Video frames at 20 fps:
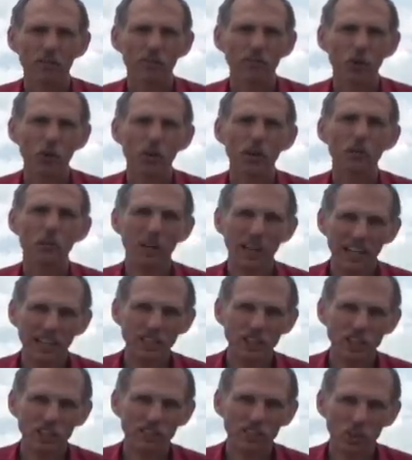foreign
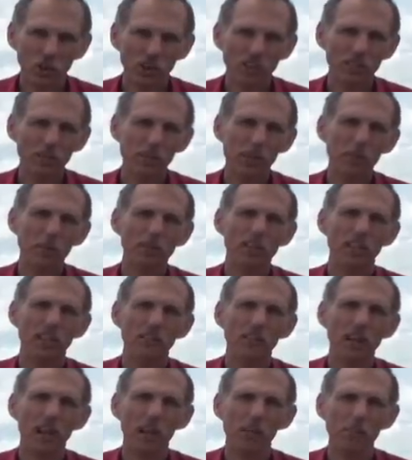relations in order to be able to
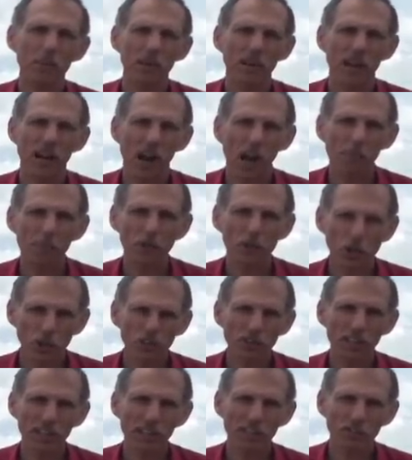develop
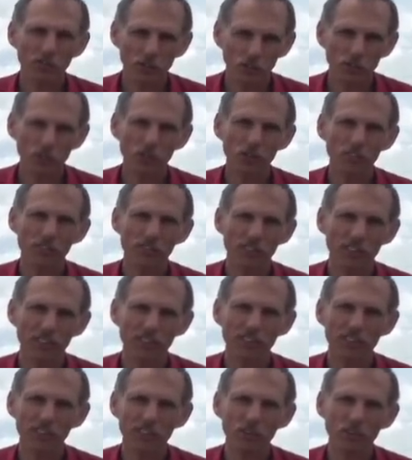opportunities for service in
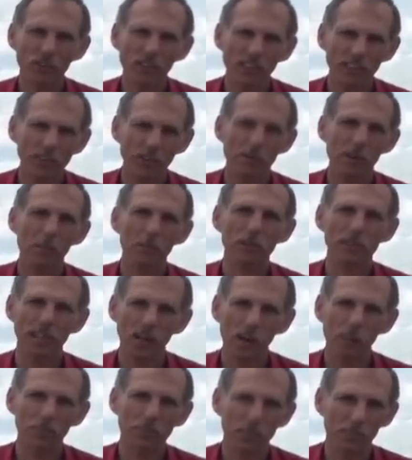this country and to be able to
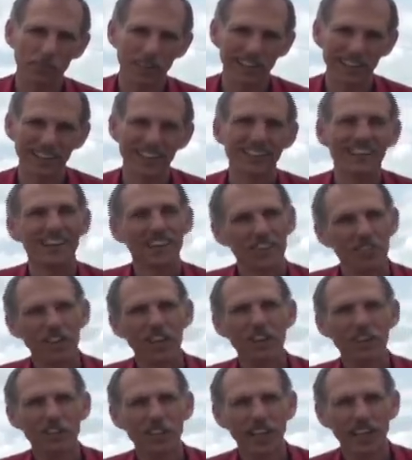help somebody. The
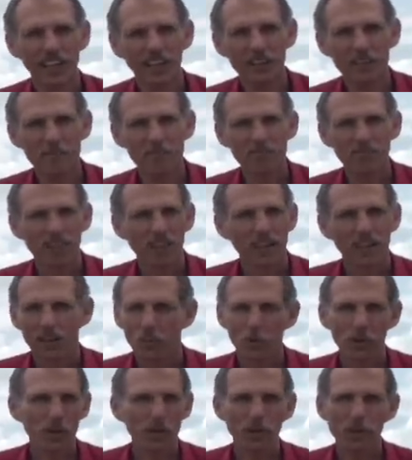other day,
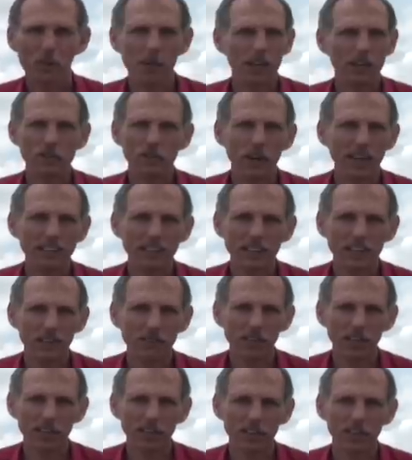we heard about a tragic
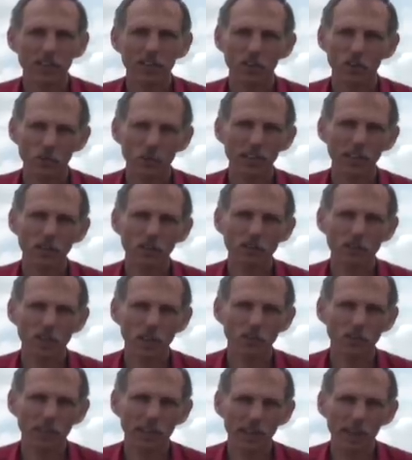event. Three little
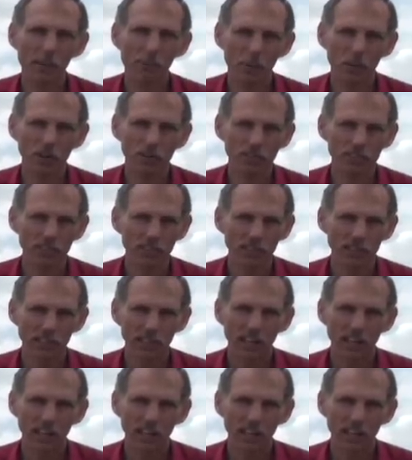children got burned.